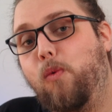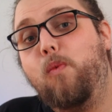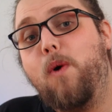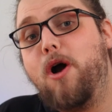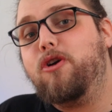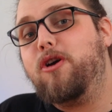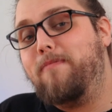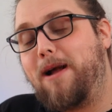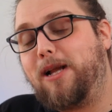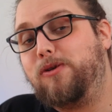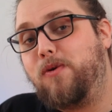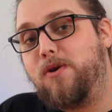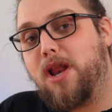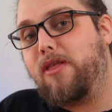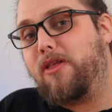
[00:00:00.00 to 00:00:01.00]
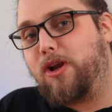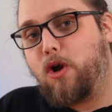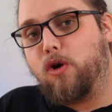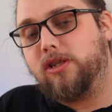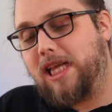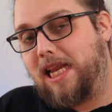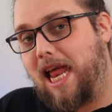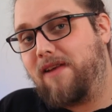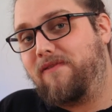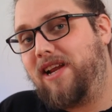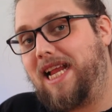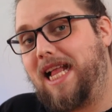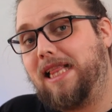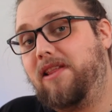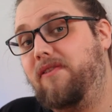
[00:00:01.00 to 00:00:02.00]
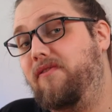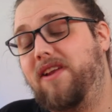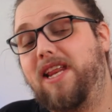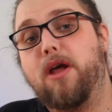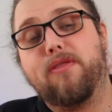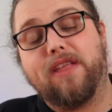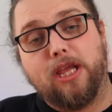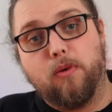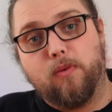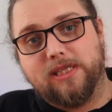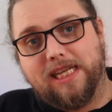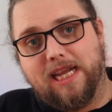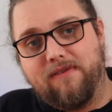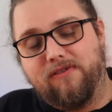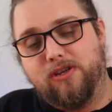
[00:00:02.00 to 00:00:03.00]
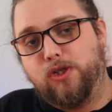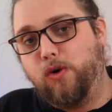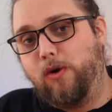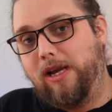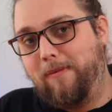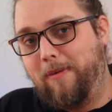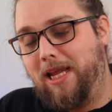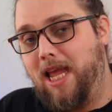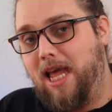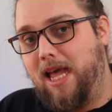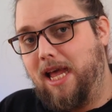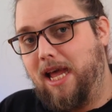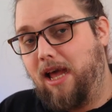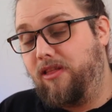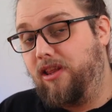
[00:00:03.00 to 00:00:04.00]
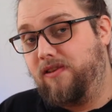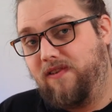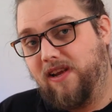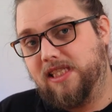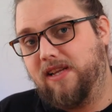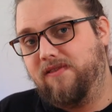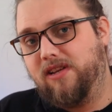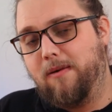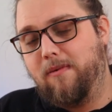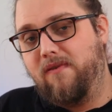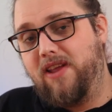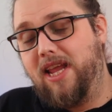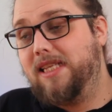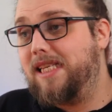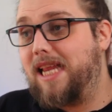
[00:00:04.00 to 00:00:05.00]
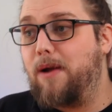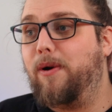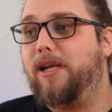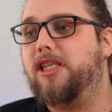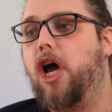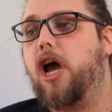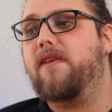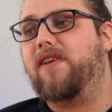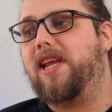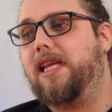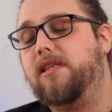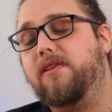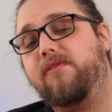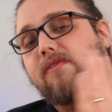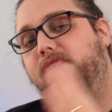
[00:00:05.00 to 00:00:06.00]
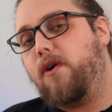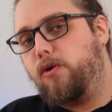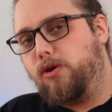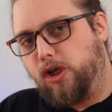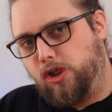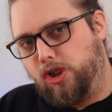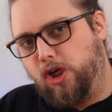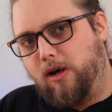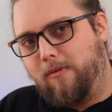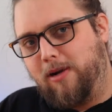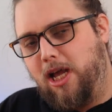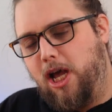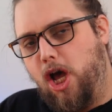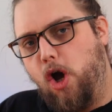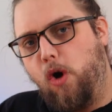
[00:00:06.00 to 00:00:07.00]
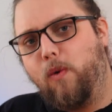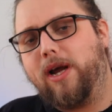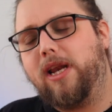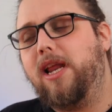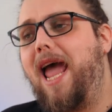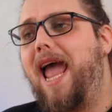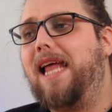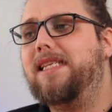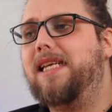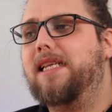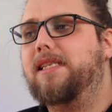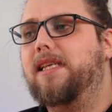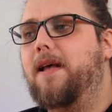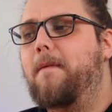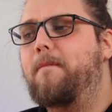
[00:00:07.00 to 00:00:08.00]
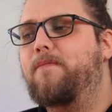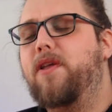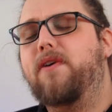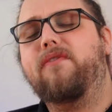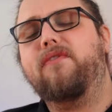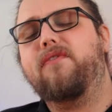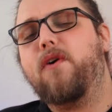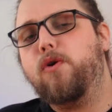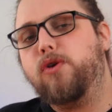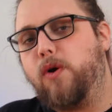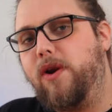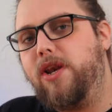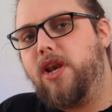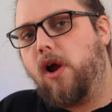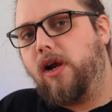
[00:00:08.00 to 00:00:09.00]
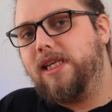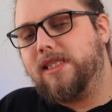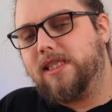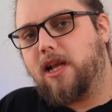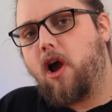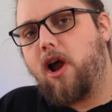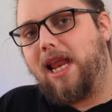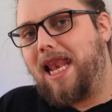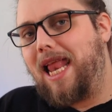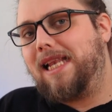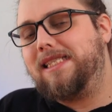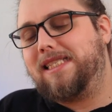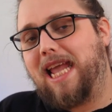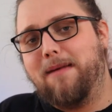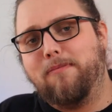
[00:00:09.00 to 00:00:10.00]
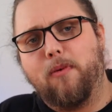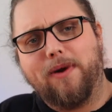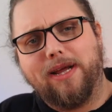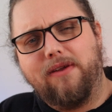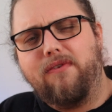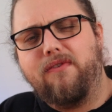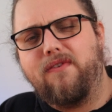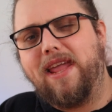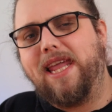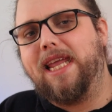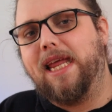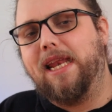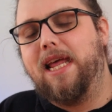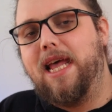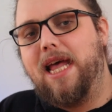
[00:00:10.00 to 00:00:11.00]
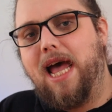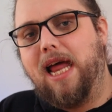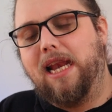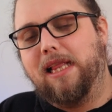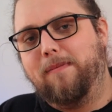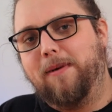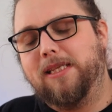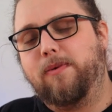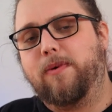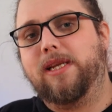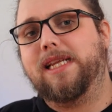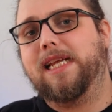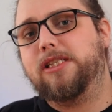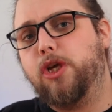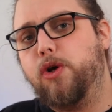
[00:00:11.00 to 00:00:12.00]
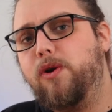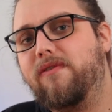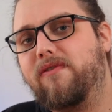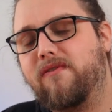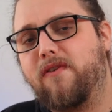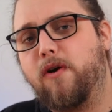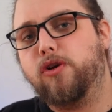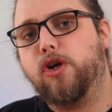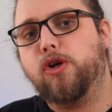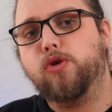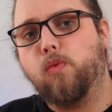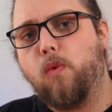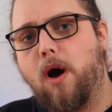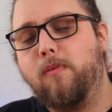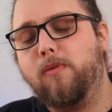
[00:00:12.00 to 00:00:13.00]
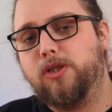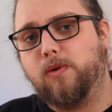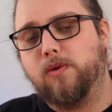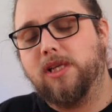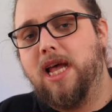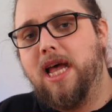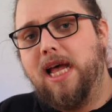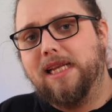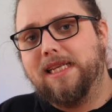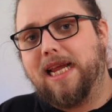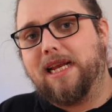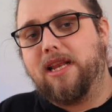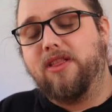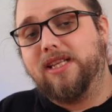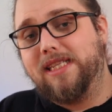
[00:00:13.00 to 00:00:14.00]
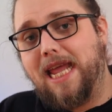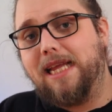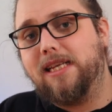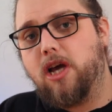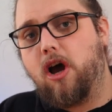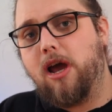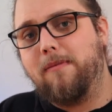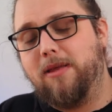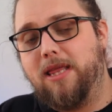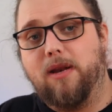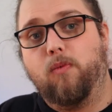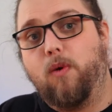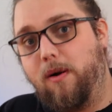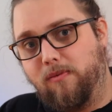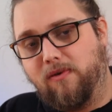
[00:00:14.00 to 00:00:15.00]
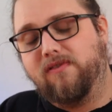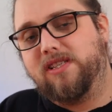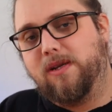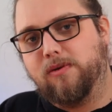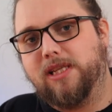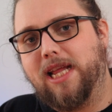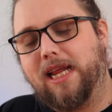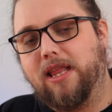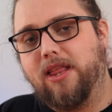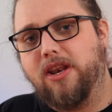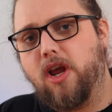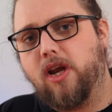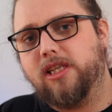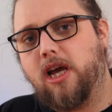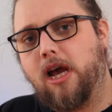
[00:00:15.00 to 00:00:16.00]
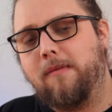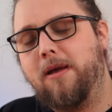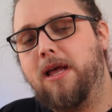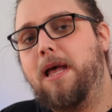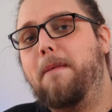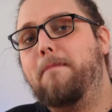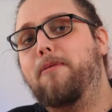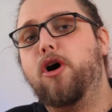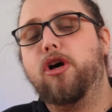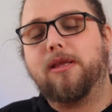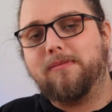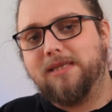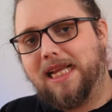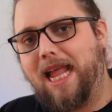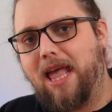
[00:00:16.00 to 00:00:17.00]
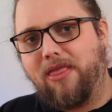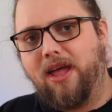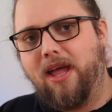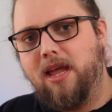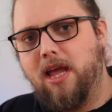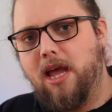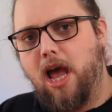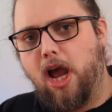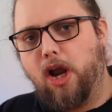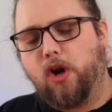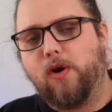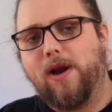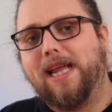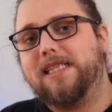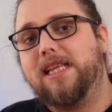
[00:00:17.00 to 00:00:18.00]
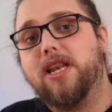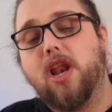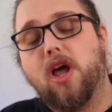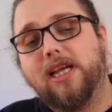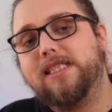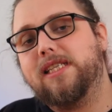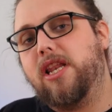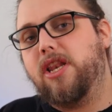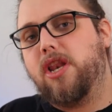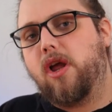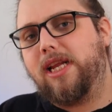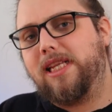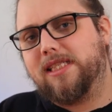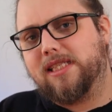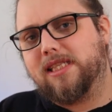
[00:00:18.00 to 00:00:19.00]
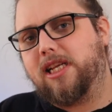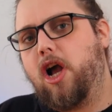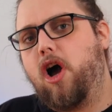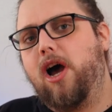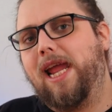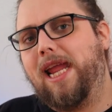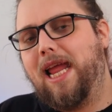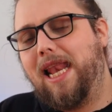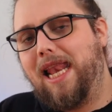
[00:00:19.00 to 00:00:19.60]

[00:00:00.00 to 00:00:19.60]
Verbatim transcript: Welcome back to another Content Advent Calendar video. Thank you once again for joining me at this festive time of year. Today we're diving into Photoshop. We're going to edit a photo, a night sky landscape, but we're going to fake it a little bit. So we're going to take two different photos, one which was taken in the daytime and then one obviously was taken in the nighttime put them together and create a nice night sky